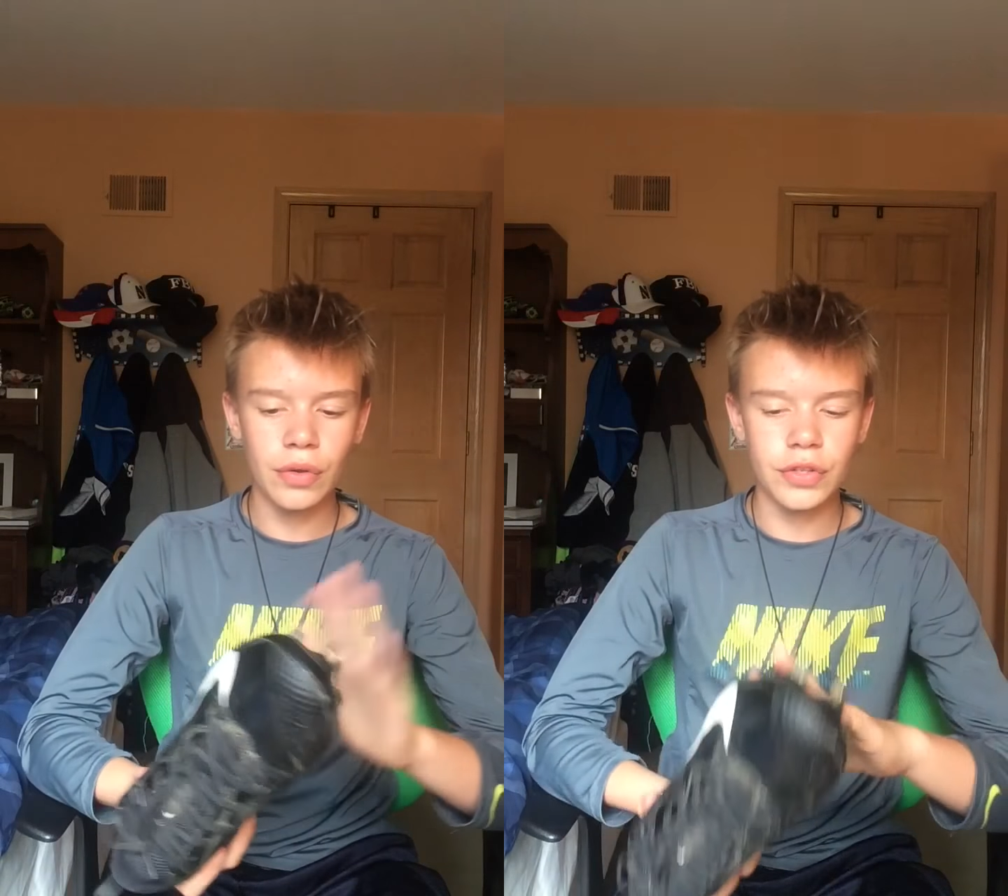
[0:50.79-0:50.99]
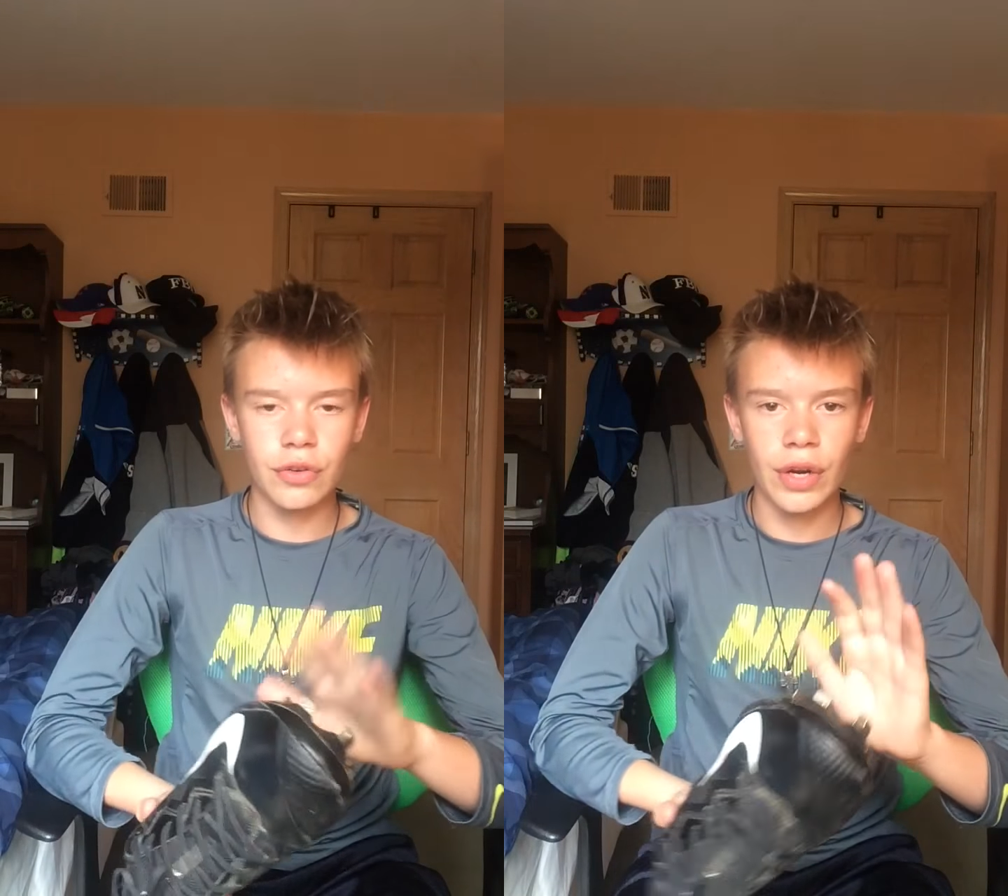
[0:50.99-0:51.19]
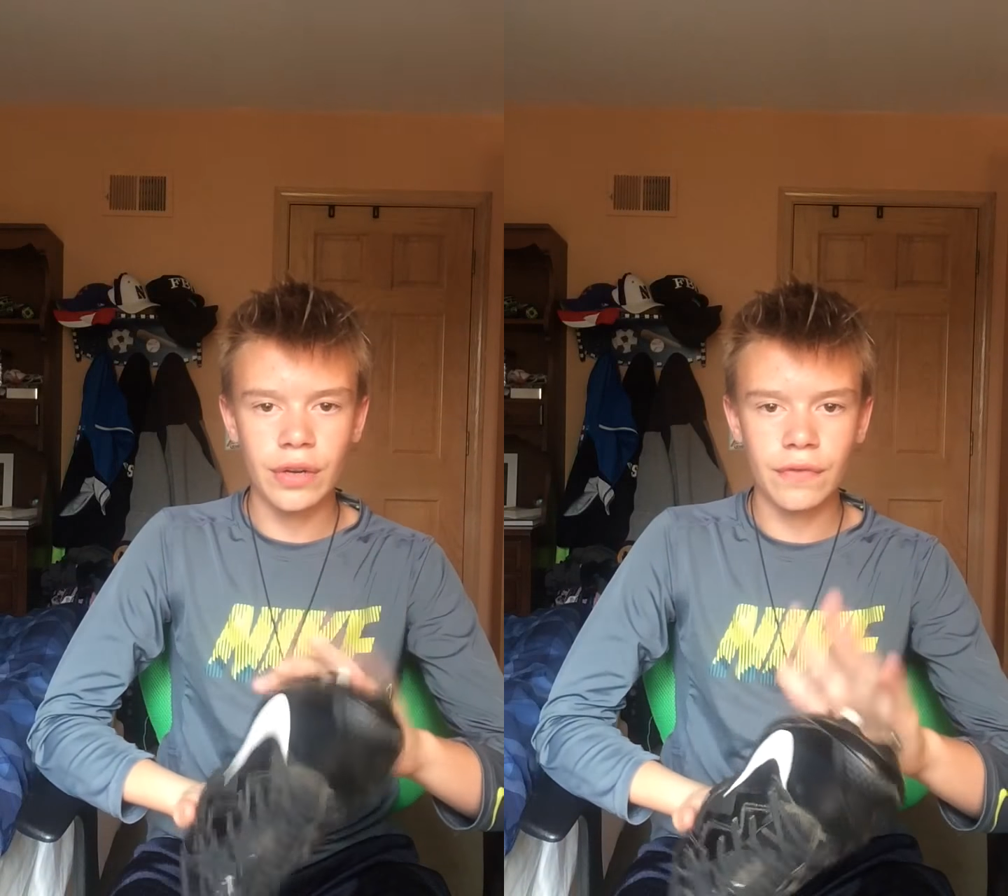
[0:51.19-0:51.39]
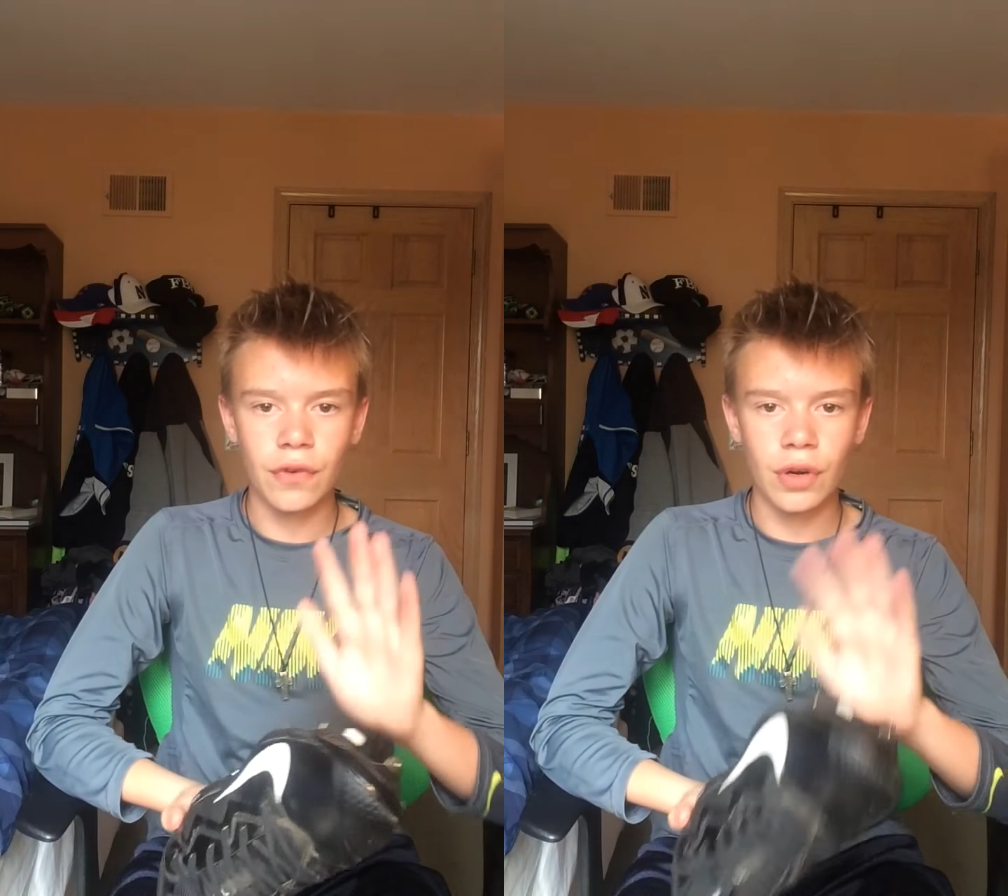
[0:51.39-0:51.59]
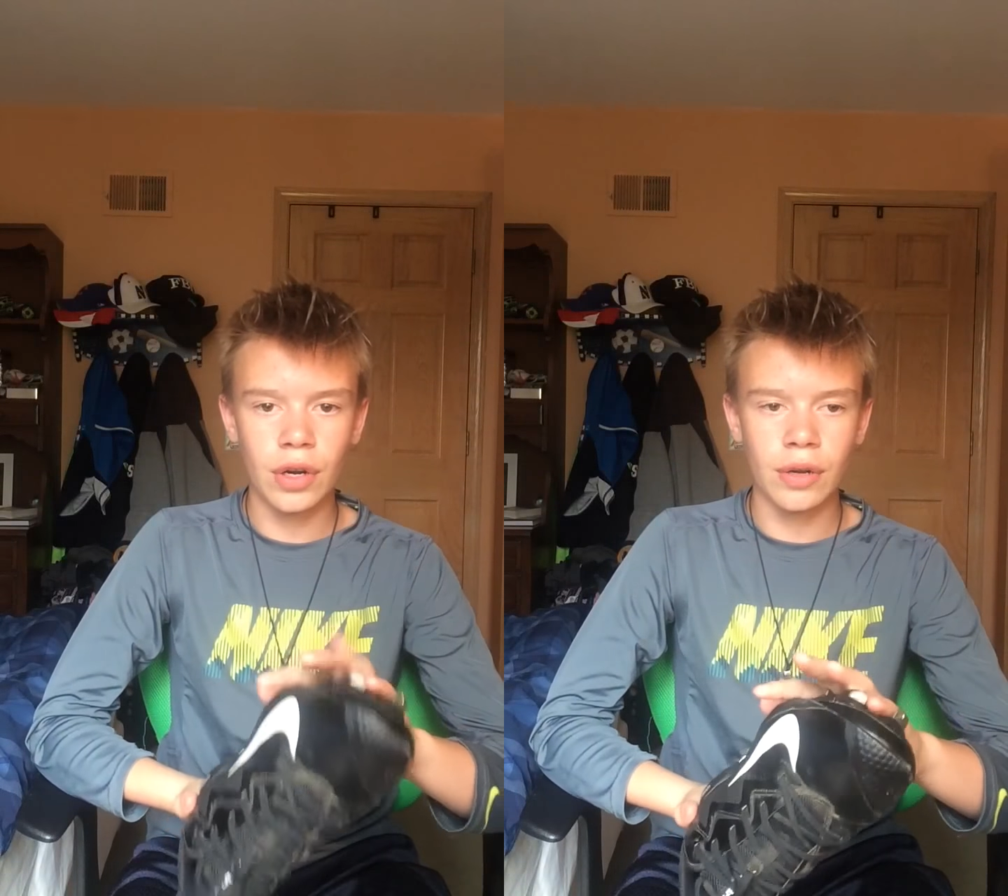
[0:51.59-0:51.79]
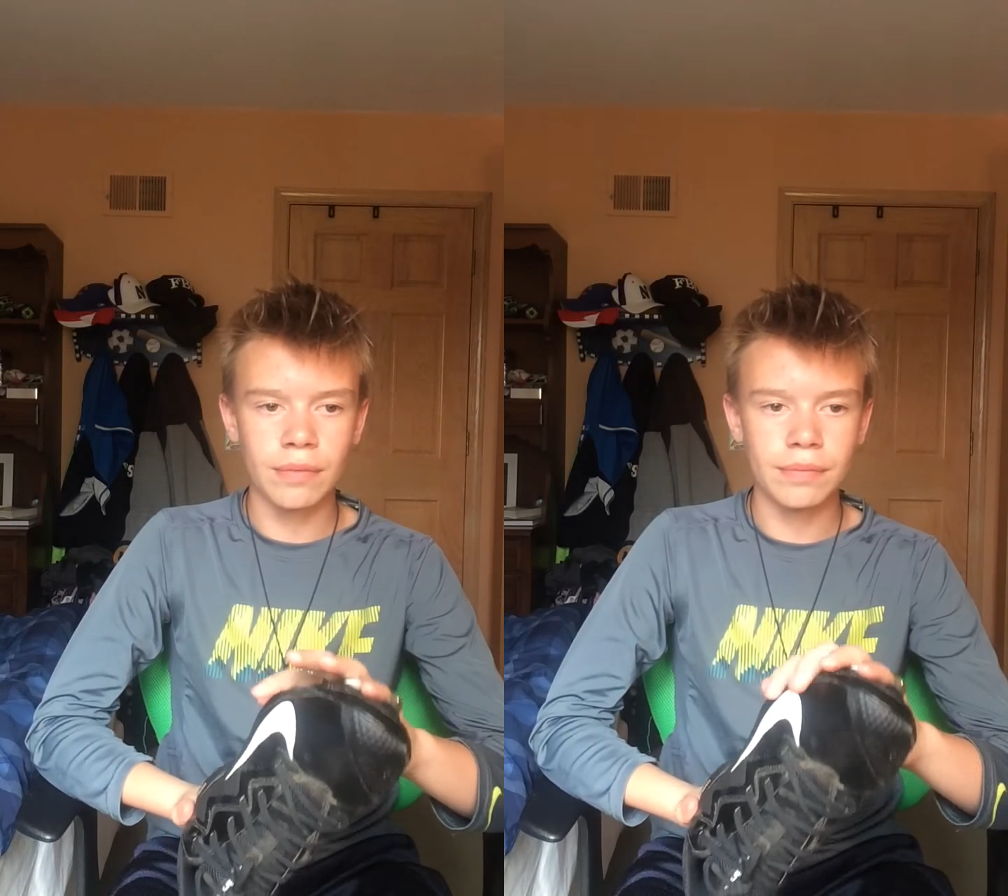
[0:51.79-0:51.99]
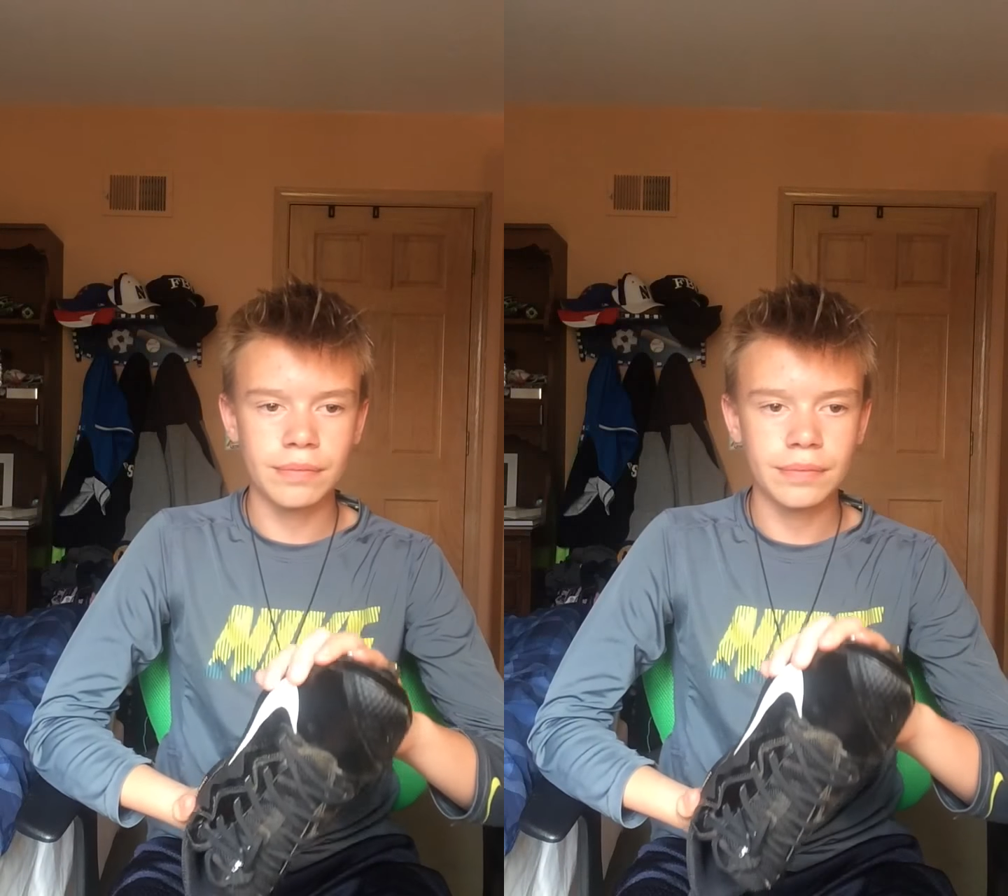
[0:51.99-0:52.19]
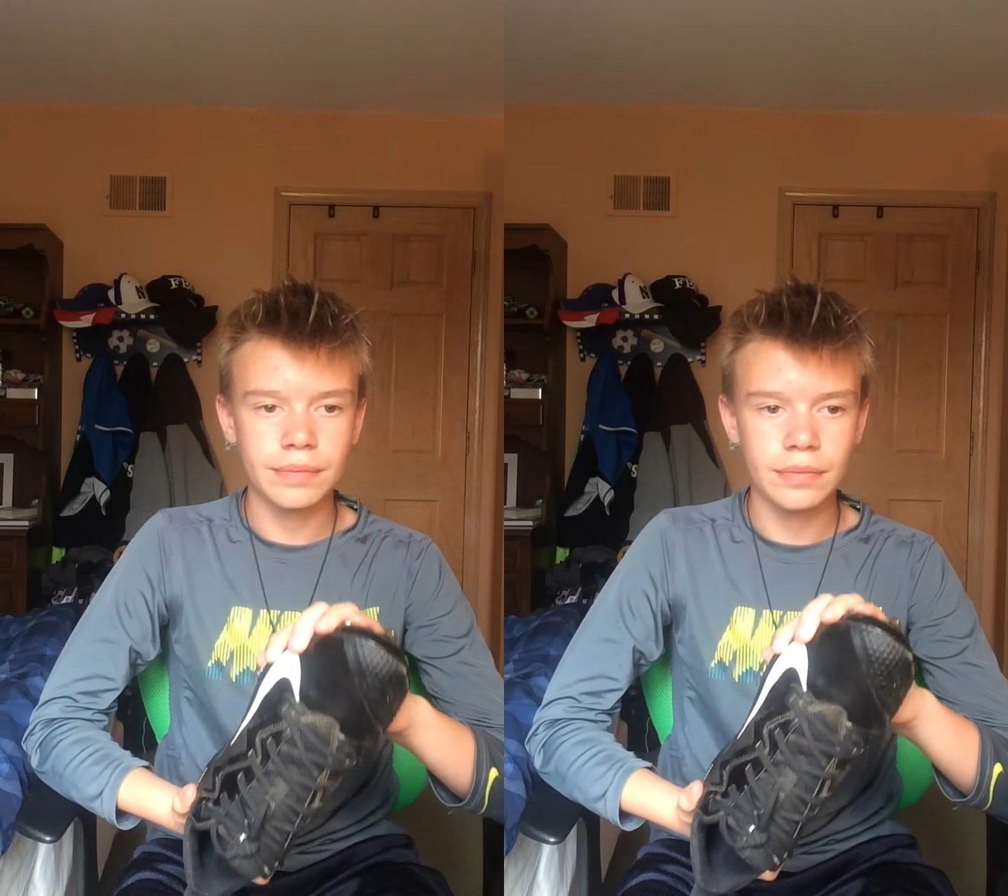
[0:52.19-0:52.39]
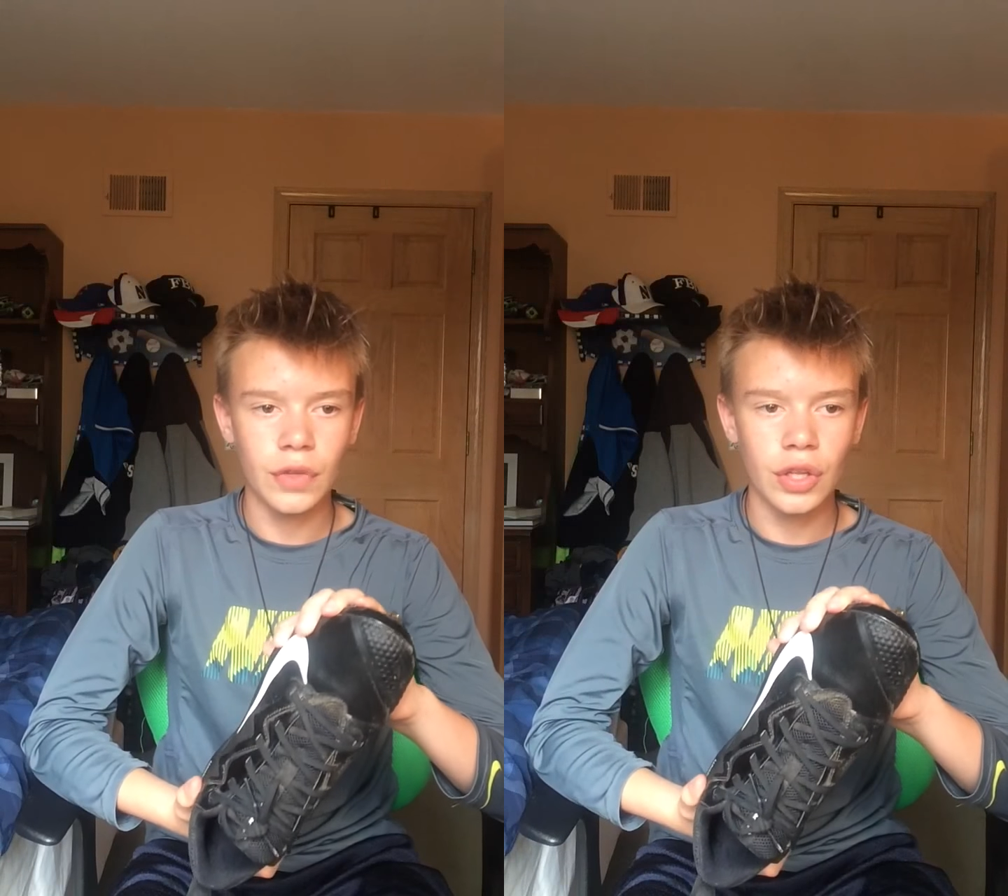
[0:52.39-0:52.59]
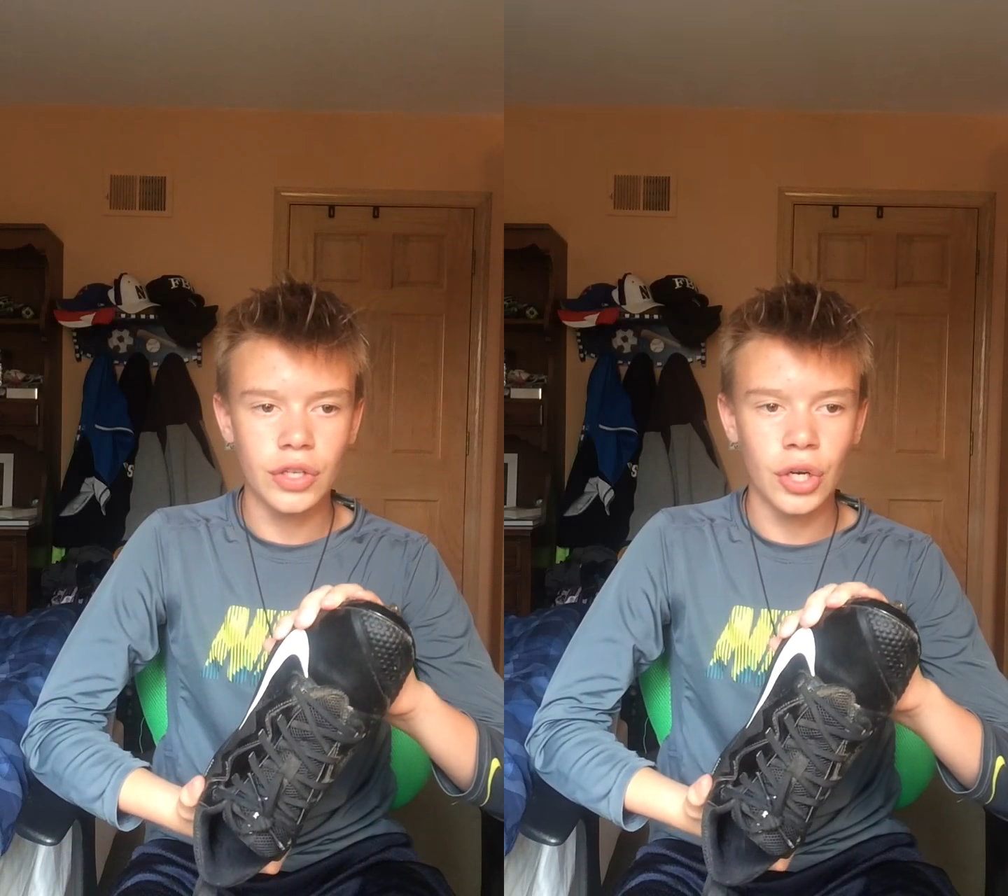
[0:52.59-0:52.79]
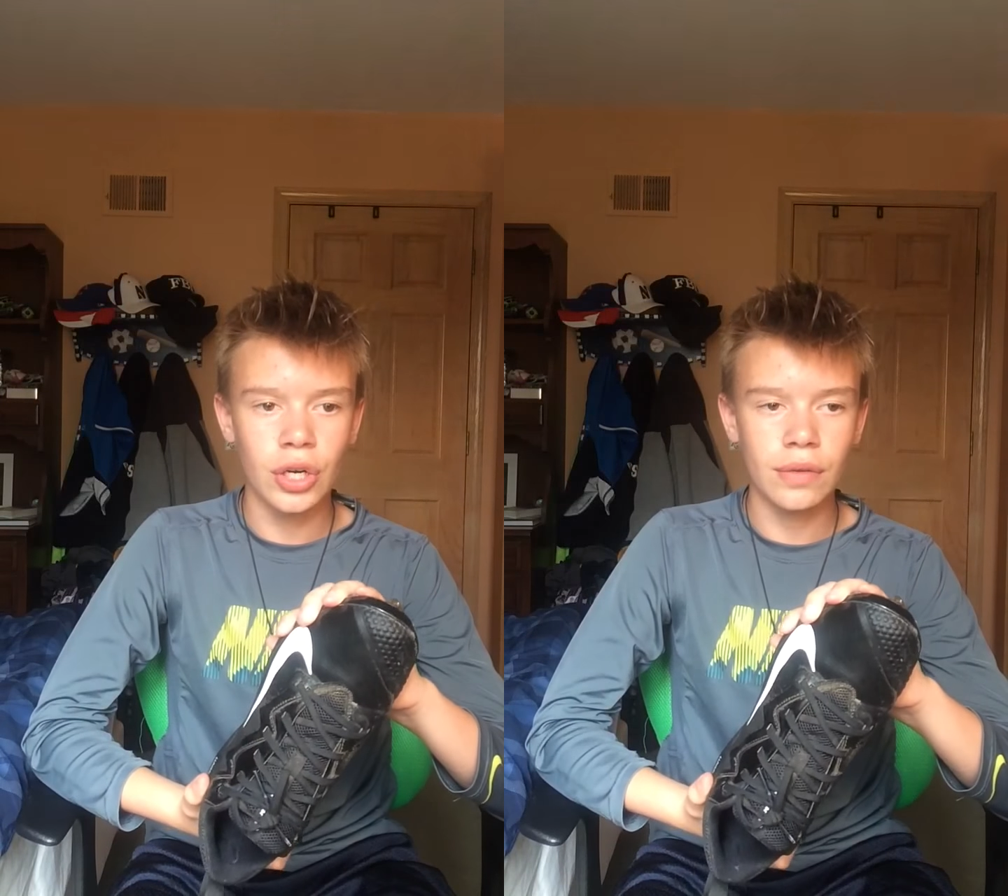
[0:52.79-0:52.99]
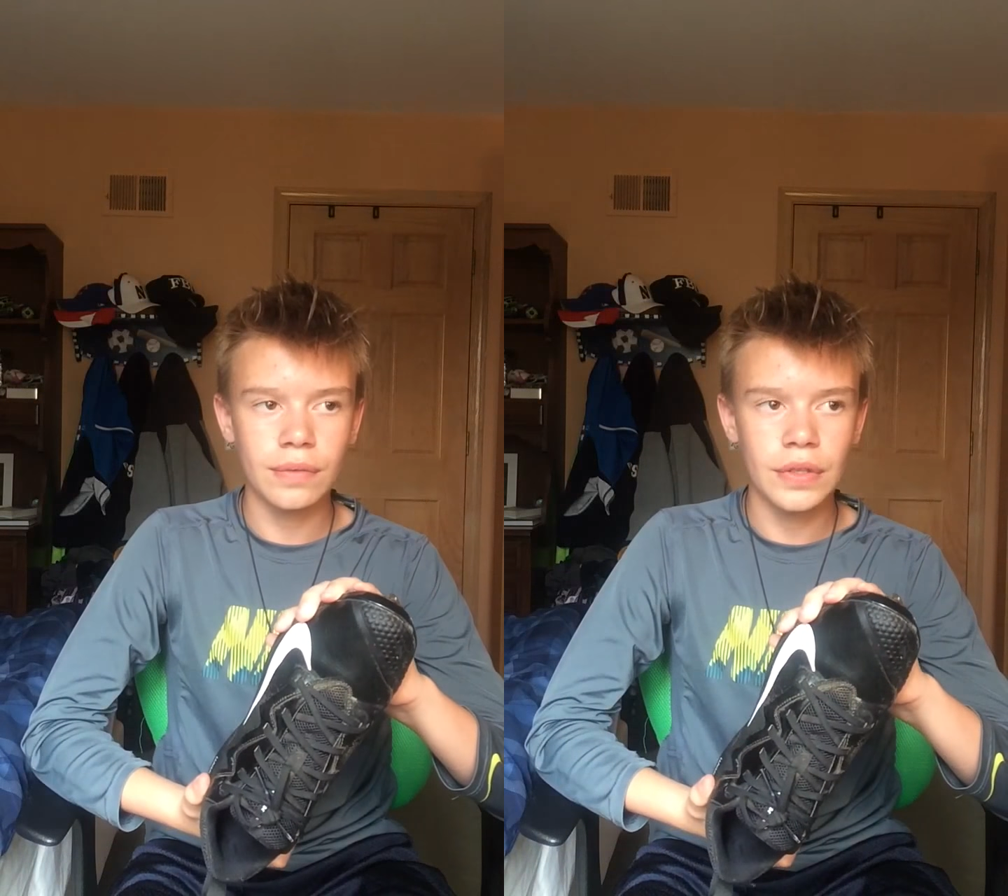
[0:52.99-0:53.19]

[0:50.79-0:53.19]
is great for the dirt.